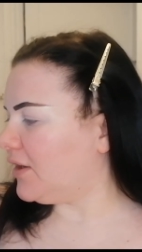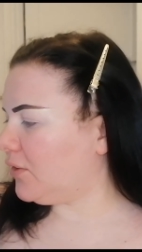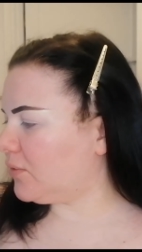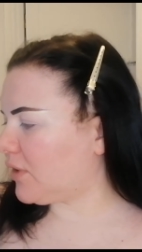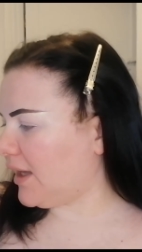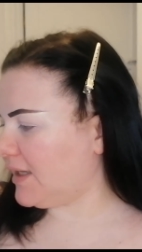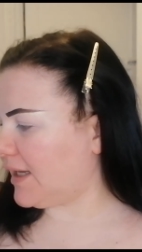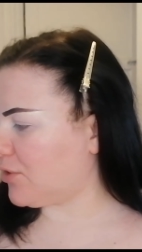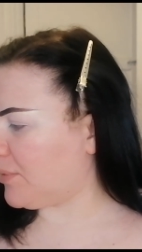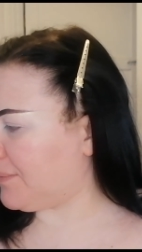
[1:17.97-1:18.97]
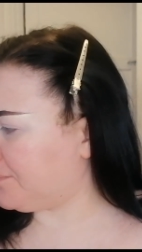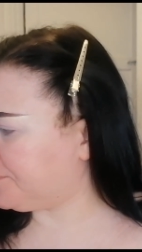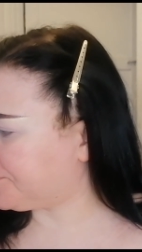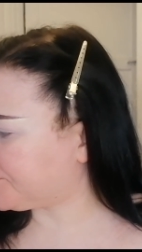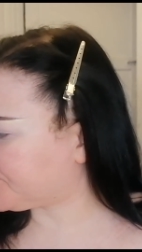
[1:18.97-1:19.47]
Oh, got a headache coming.
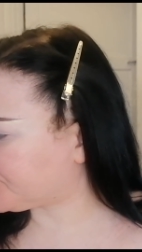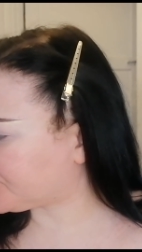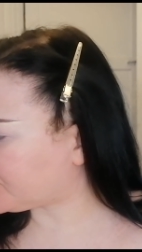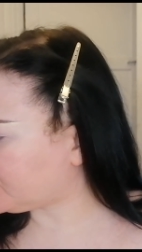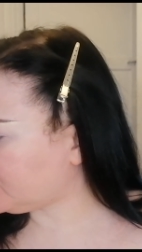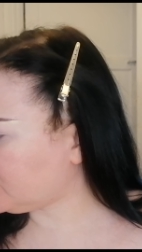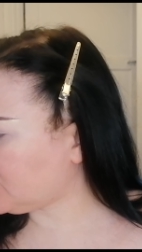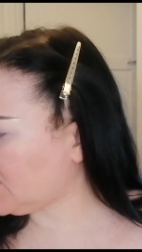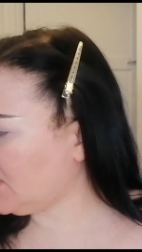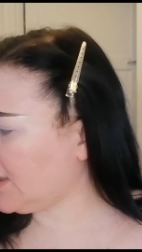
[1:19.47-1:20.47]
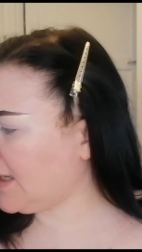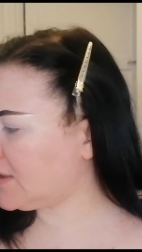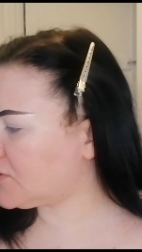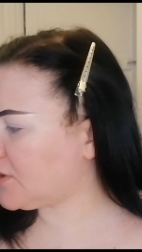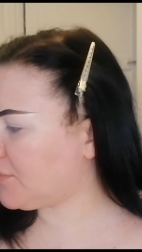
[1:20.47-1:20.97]

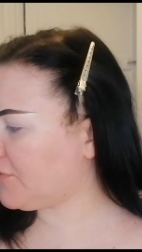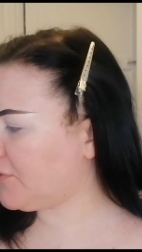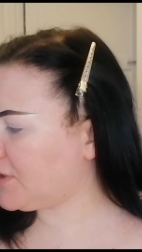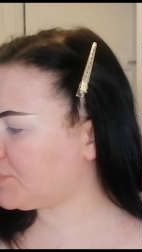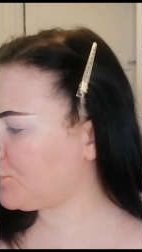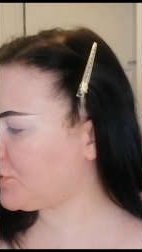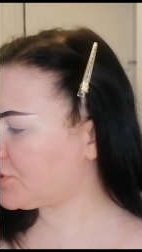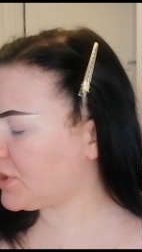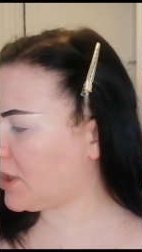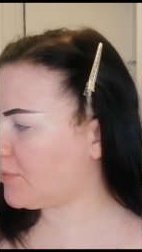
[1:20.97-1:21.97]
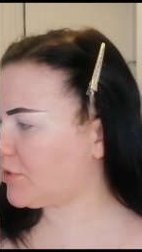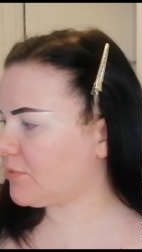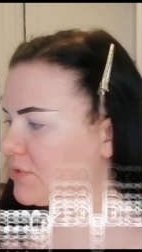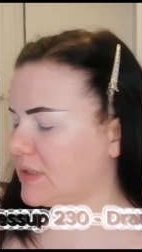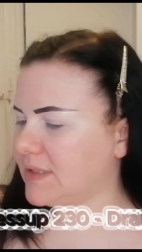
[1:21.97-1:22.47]
Okay, so my first brush I'm
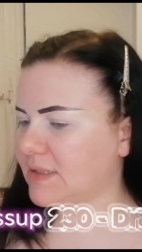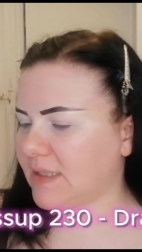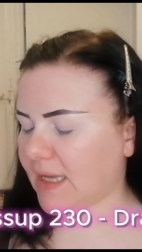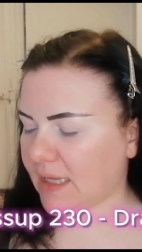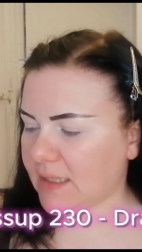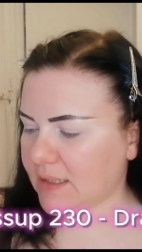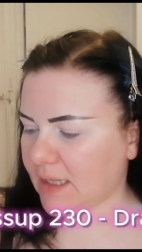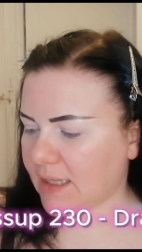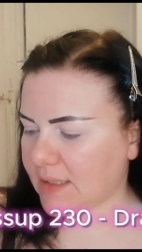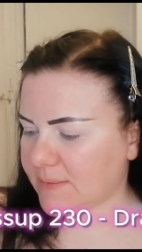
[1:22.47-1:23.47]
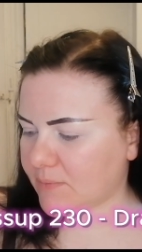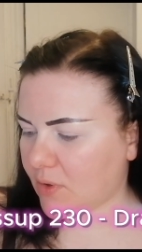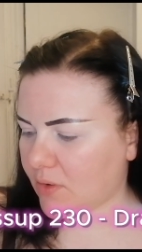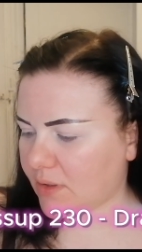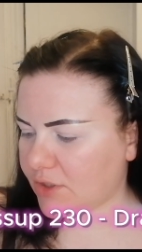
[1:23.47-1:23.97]
going to take is
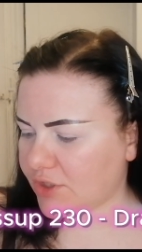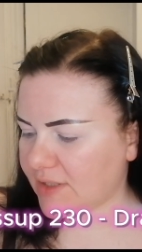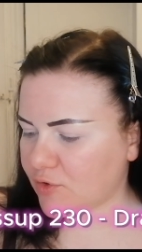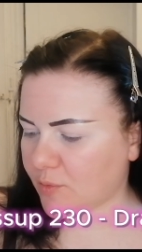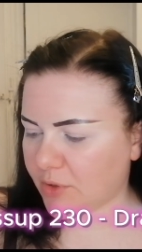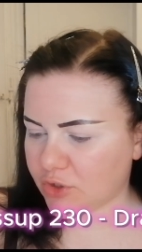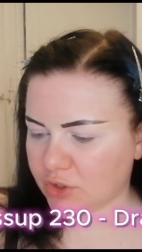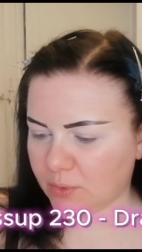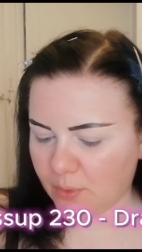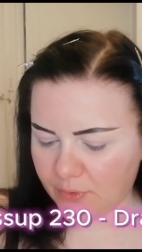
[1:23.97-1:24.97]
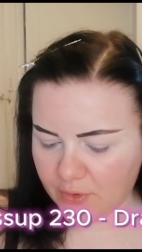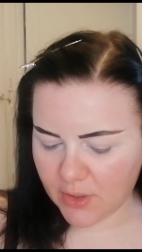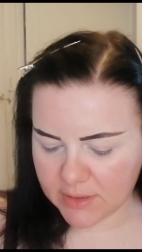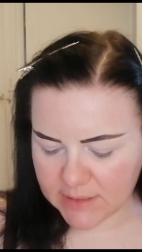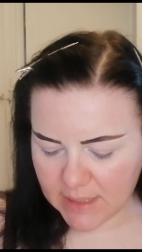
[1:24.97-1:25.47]
my Jessup
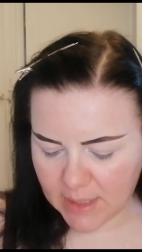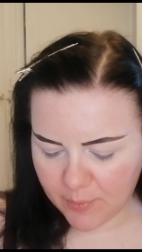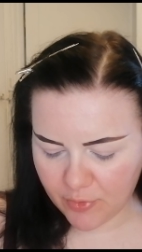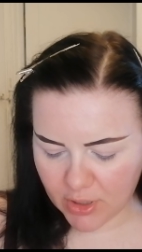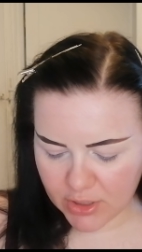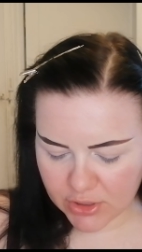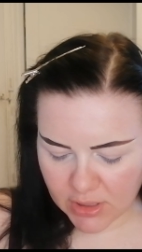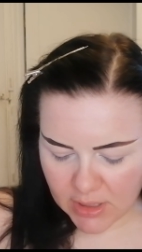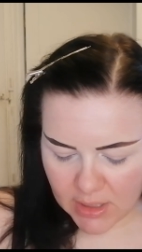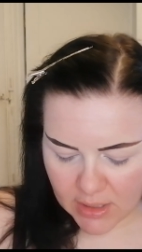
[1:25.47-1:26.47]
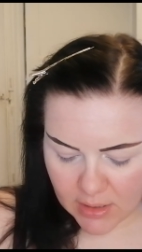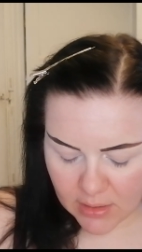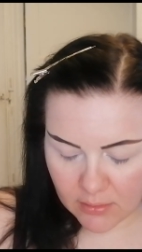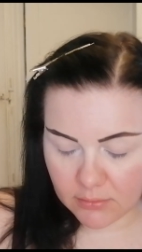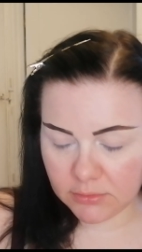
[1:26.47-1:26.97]
230 brush.
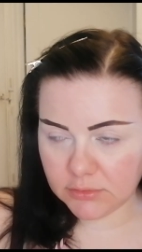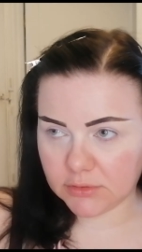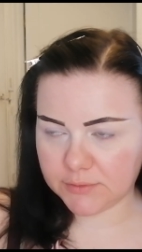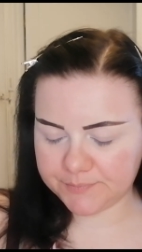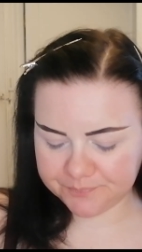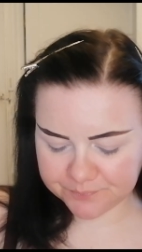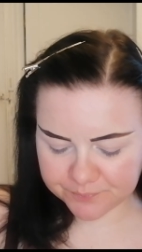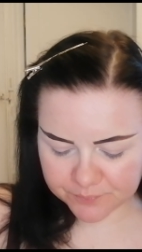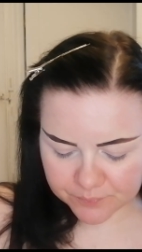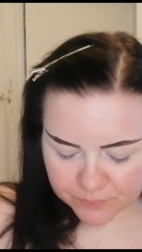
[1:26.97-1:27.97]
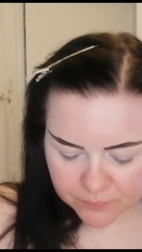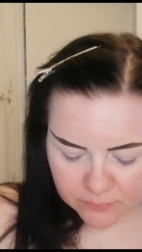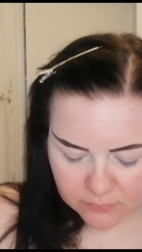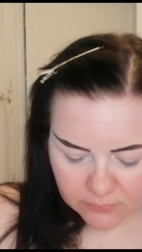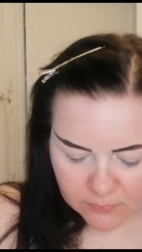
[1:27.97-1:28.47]
And
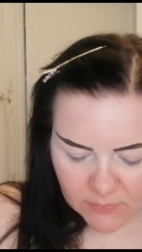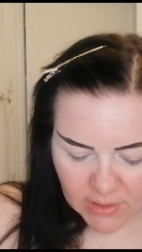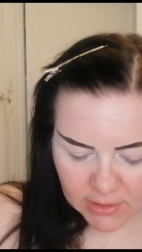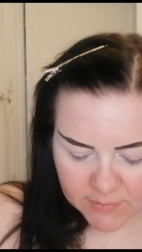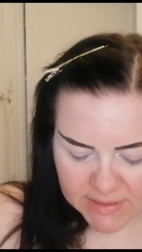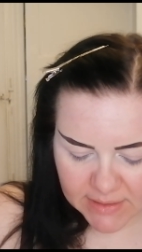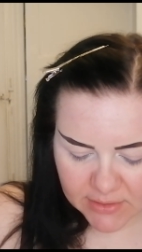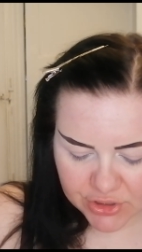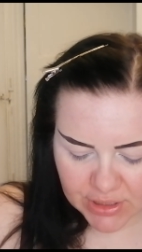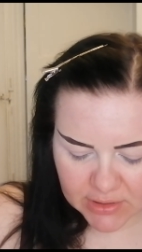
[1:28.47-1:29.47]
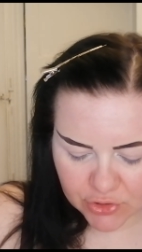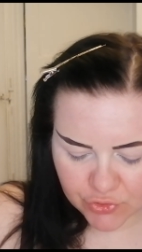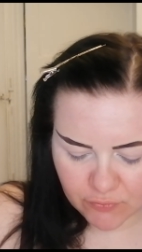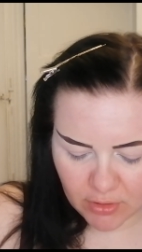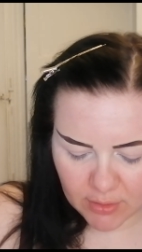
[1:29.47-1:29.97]
I'm taking the shade
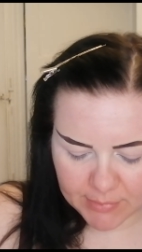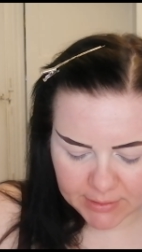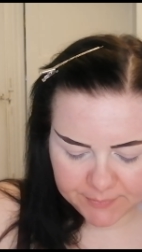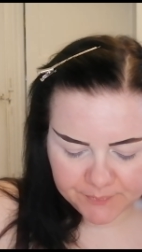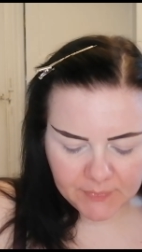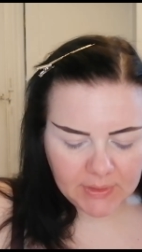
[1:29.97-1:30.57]
Drama.